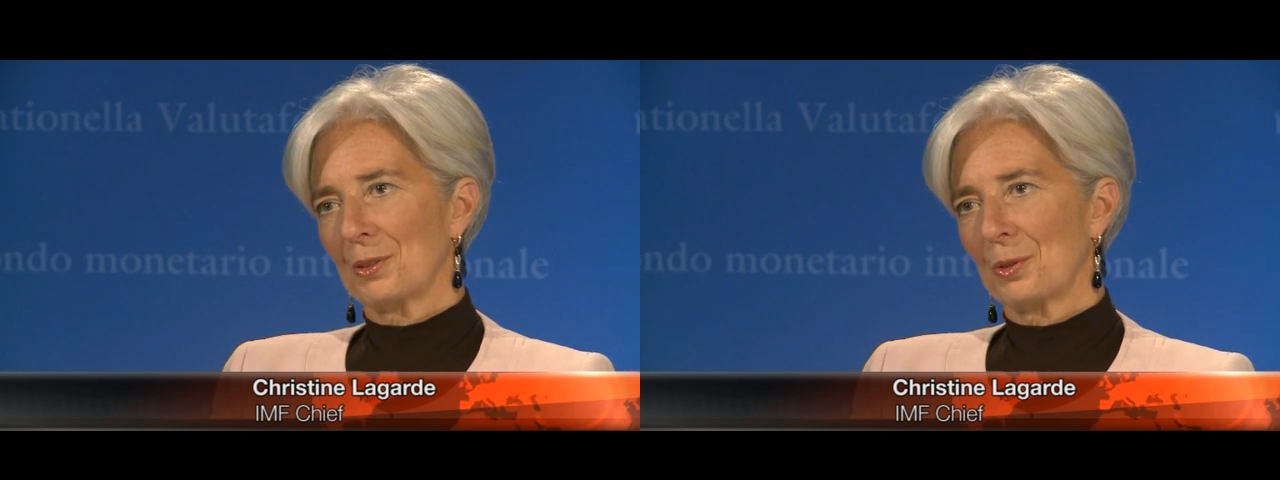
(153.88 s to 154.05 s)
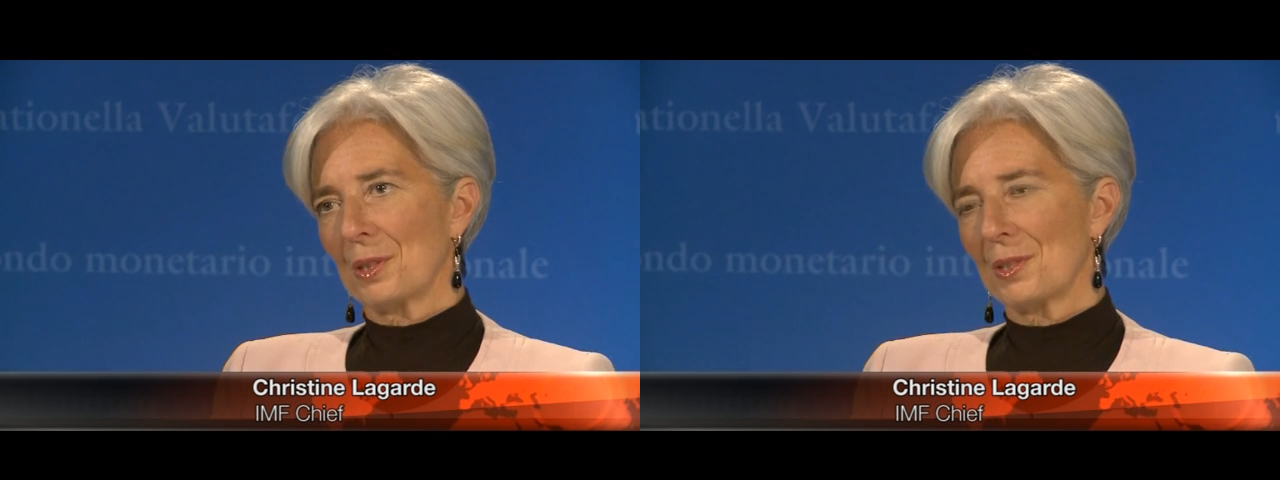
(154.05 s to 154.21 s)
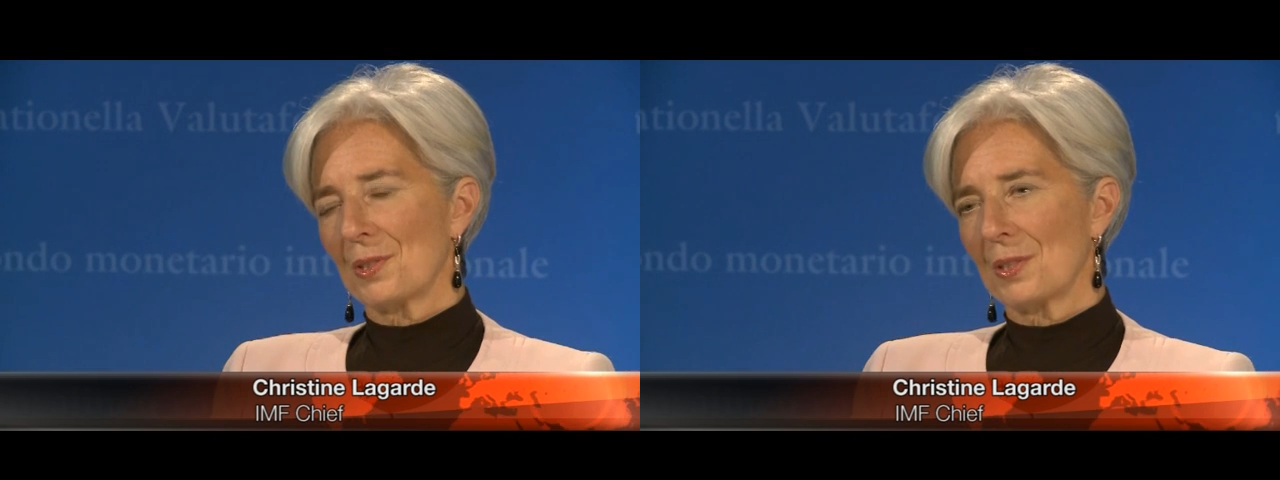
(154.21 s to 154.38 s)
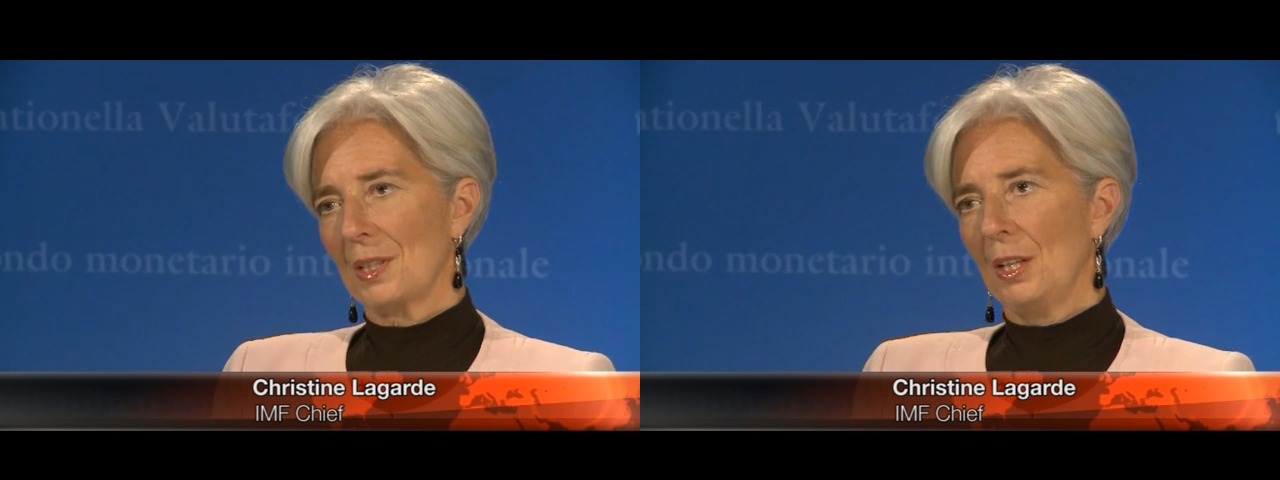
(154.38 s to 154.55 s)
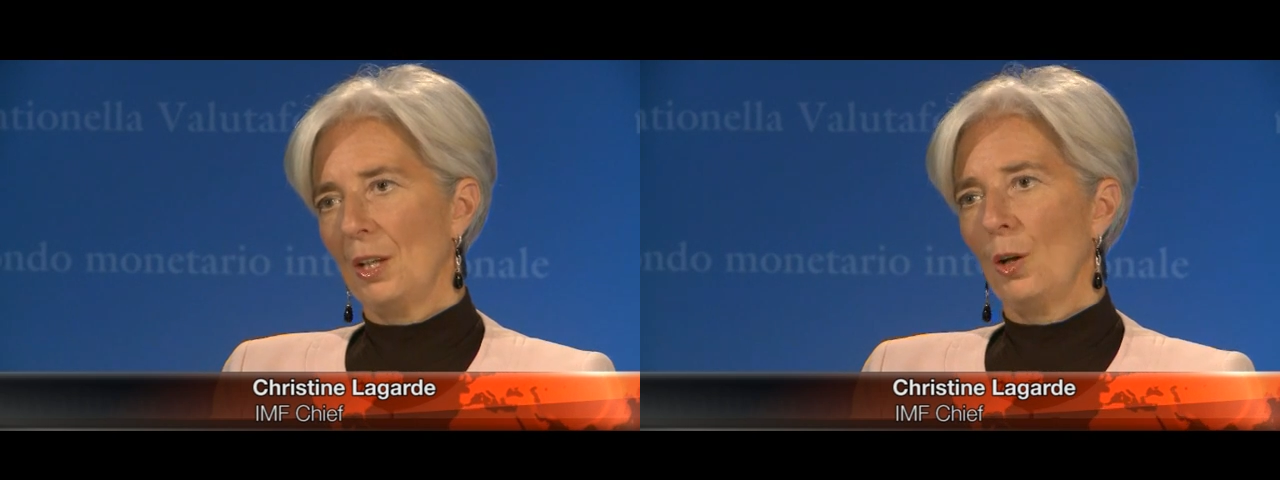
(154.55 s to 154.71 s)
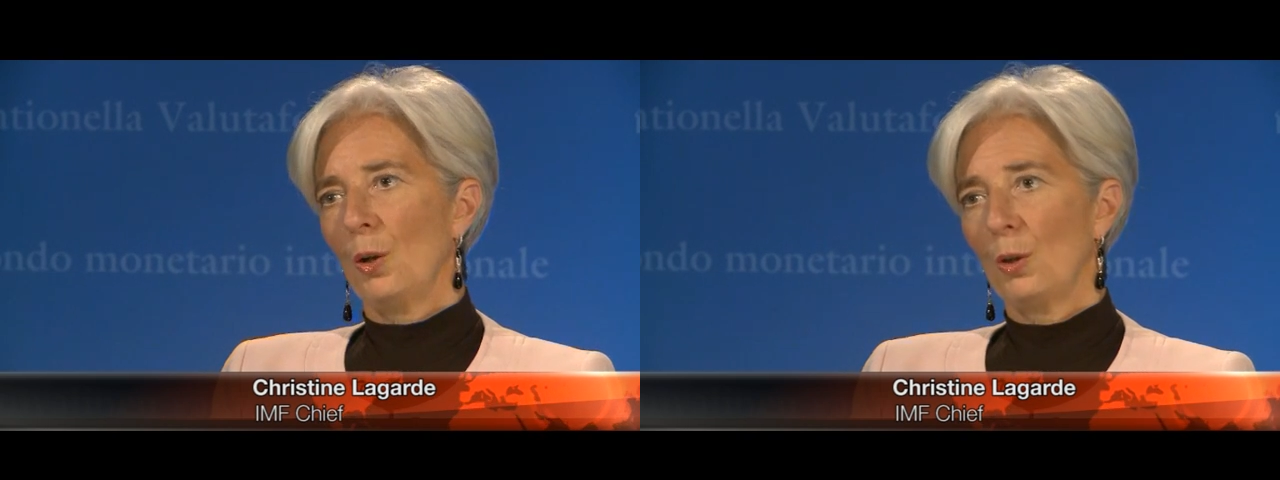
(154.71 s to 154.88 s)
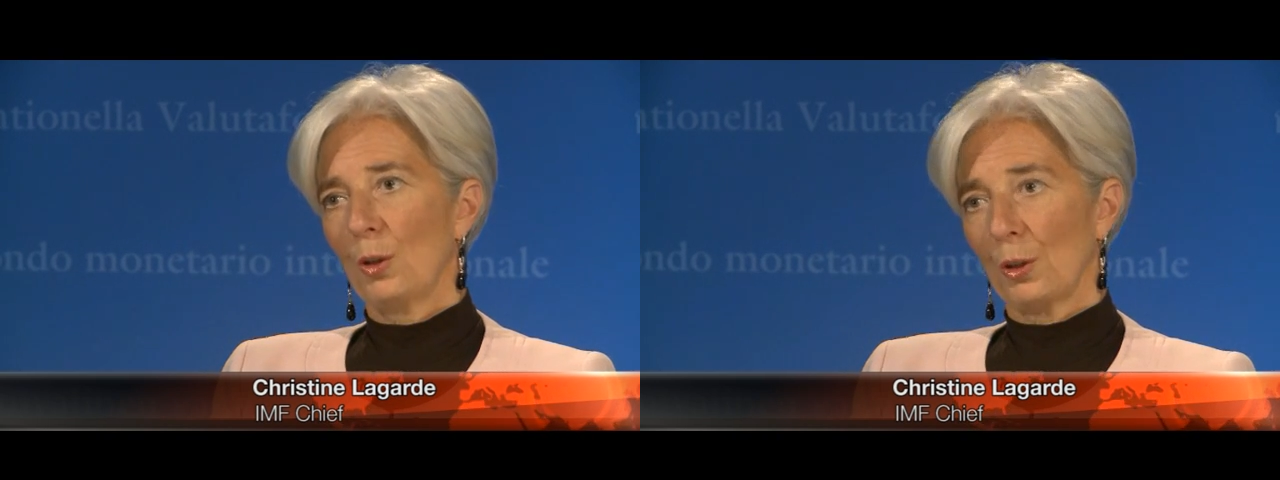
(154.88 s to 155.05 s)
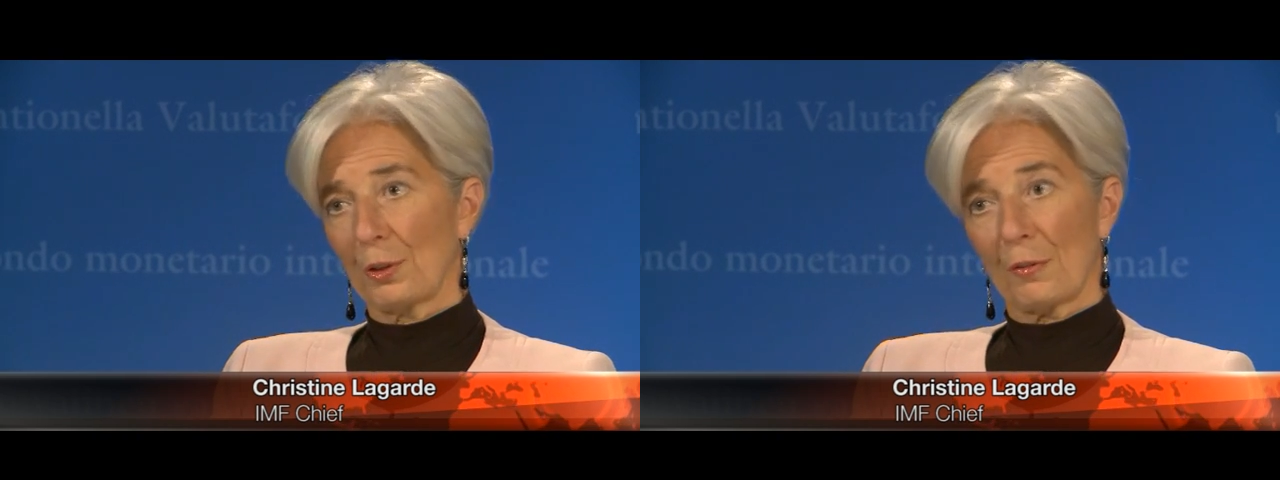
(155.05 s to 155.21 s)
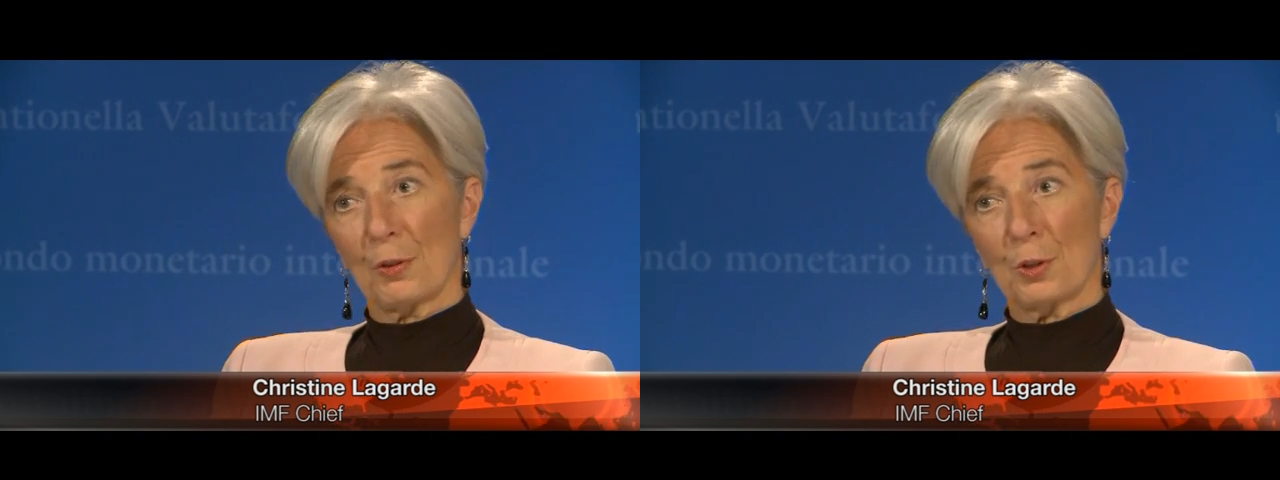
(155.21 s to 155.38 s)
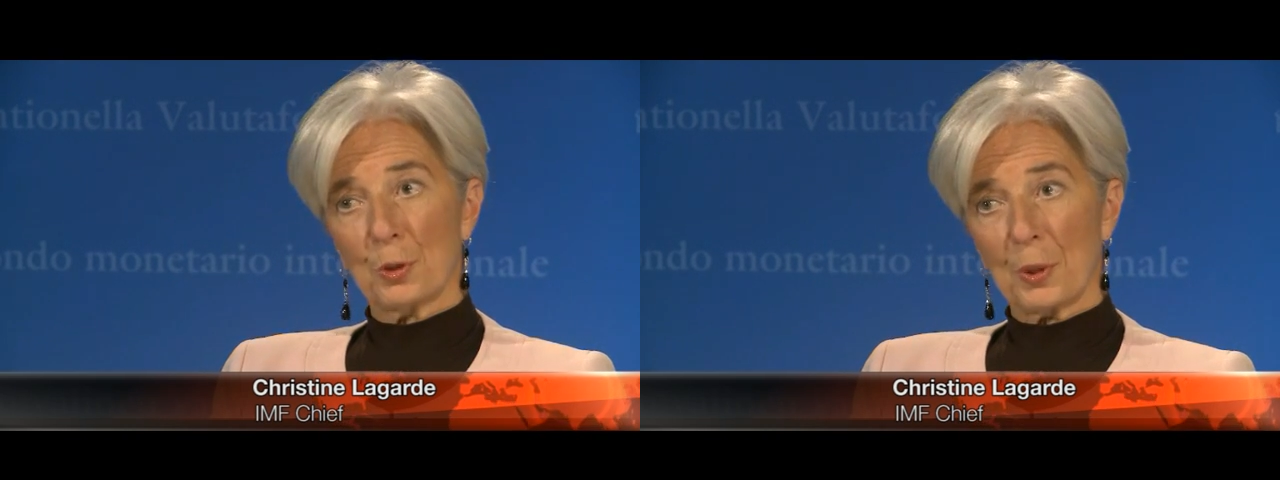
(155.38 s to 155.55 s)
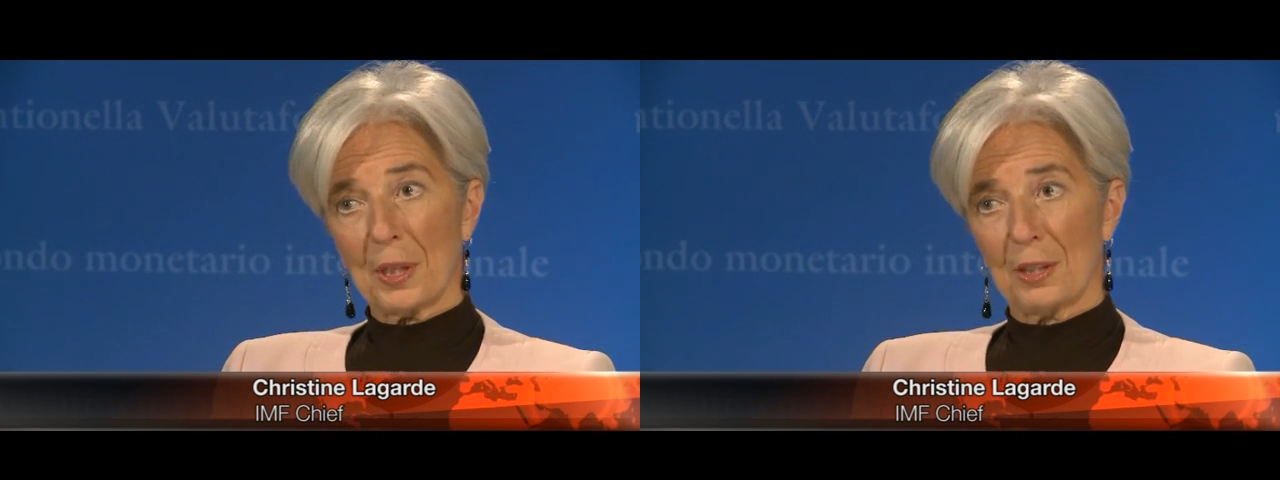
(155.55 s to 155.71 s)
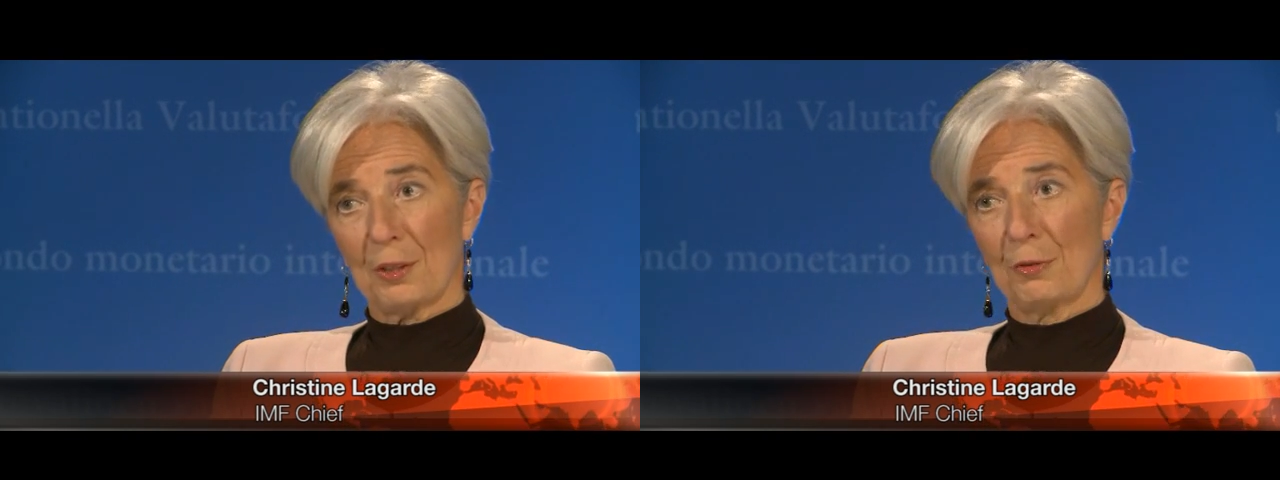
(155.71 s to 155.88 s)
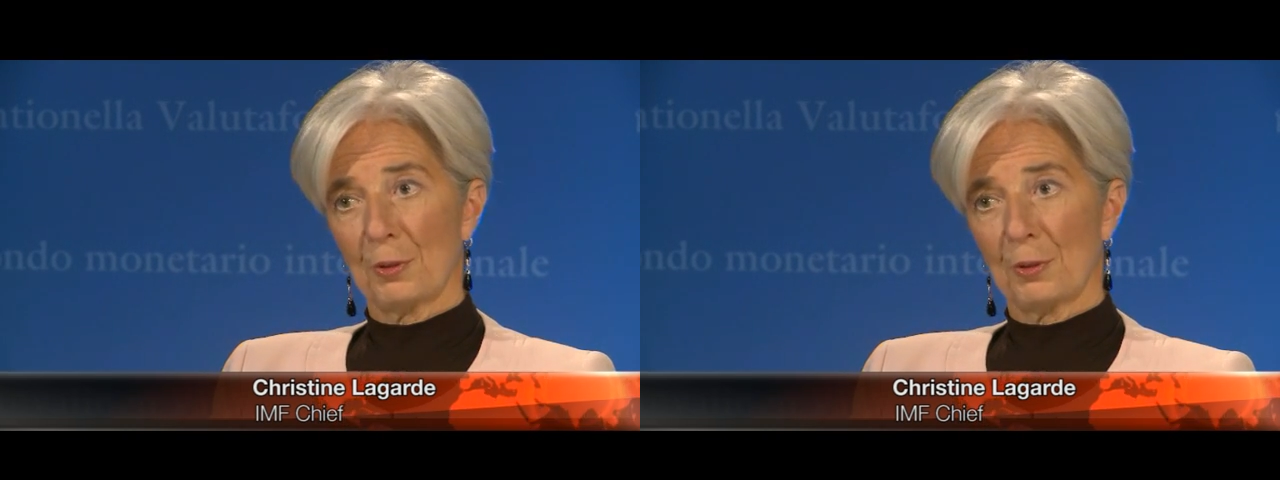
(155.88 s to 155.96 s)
countries. A lot of the trade,